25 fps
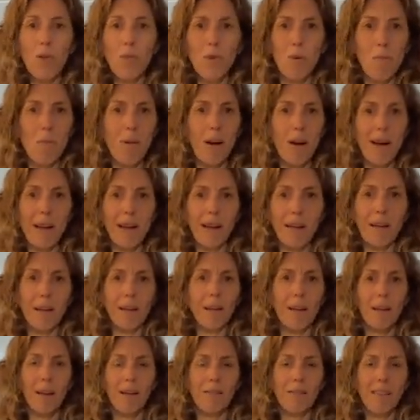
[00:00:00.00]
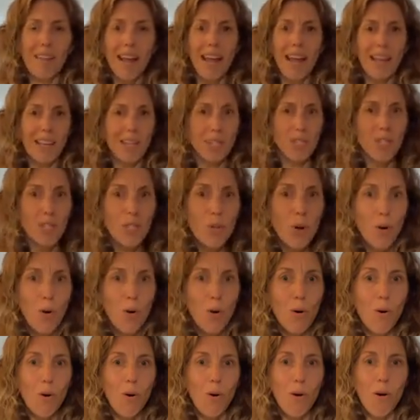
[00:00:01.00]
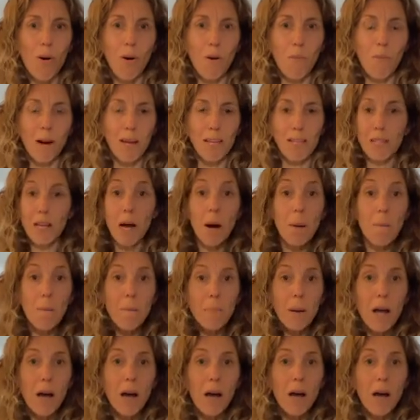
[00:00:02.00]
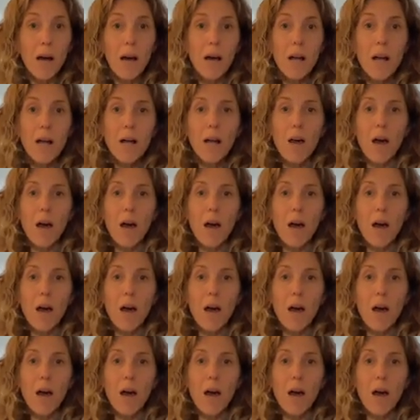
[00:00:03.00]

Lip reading: on my Nextdoor, on my Tumblr.